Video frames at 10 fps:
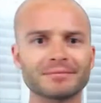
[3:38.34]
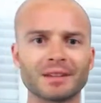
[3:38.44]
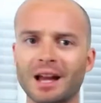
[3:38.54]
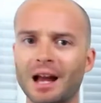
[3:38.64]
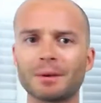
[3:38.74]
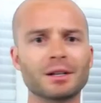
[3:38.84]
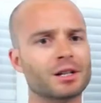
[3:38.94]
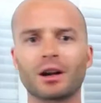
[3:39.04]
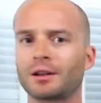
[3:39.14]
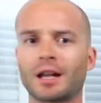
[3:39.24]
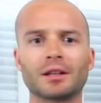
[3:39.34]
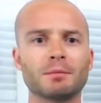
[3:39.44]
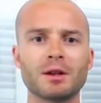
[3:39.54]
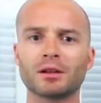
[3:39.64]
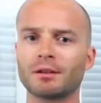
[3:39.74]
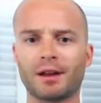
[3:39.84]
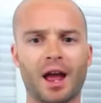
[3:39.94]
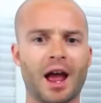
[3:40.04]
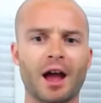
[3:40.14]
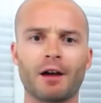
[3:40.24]
I'm going to just cut it down the middle, give it a
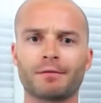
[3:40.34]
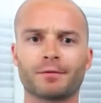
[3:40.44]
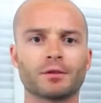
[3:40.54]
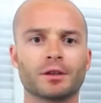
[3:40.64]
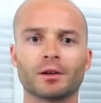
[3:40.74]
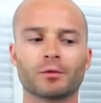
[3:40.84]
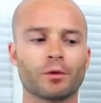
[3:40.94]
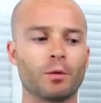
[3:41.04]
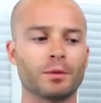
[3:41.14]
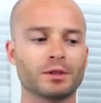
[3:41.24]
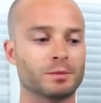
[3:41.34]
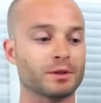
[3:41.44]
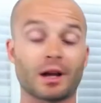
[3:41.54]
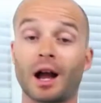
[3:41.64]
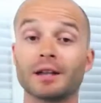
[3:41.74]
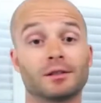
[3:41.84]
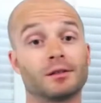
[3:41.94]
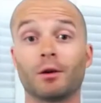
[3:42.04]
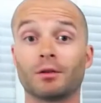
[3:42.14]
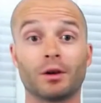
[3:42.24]
half for the aroma, just because I just
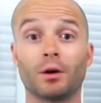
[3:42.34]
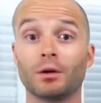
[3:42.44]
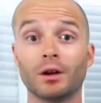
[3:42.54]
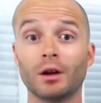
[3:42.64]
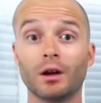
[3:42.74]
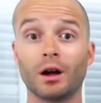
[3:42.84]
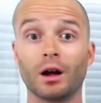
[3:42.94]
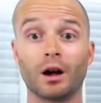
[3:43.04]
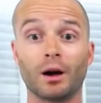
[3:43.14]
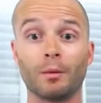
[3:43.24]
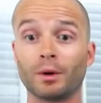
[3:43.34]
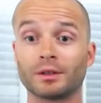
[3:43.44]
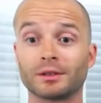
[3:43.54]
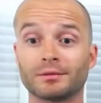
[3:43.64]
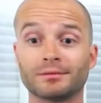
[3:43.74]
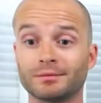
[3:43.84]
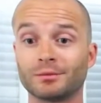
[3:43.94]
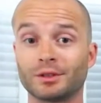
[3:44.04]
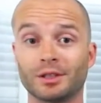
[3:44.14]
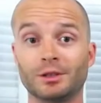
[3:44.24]
don't know what to
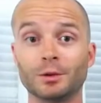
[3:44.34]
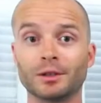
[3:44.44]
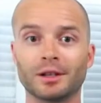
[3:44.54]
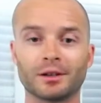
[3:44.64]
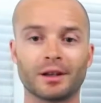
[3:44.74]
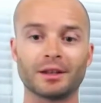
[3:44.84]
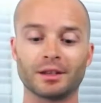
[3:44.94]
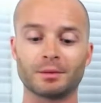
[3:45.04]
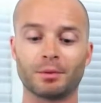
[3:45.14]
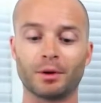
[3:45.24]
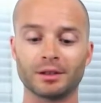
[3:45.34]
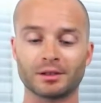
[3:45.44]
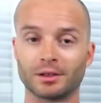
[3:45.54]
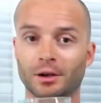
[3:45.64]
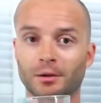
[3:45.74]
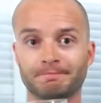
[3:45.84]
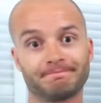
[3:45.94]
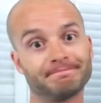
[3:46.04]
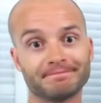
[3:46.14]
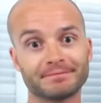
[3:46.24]
do with it at this point. So,
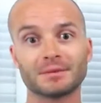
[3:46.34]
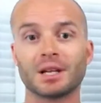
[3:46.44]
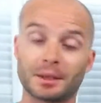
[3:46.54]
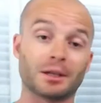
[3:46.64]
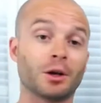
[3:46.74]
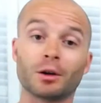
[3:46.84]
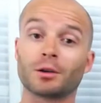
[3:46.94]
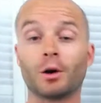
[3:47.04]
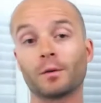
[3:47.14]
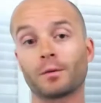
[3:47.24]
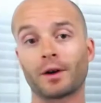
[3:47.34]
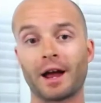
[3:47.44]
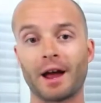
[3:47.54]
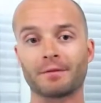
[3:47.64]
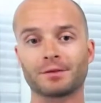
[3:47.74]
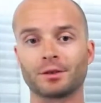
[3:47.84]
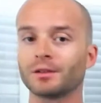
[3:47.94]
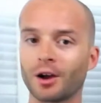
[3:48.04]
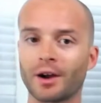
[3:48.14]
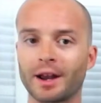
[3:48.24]
going for a half. So,
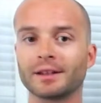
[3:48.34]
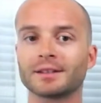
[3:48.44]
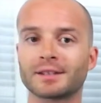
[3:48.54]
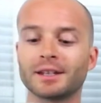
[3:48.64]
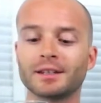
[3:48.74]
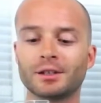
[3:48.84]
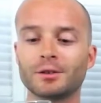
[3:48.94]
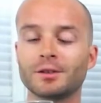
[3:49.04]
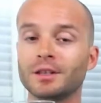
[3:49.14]
alright, let's get into the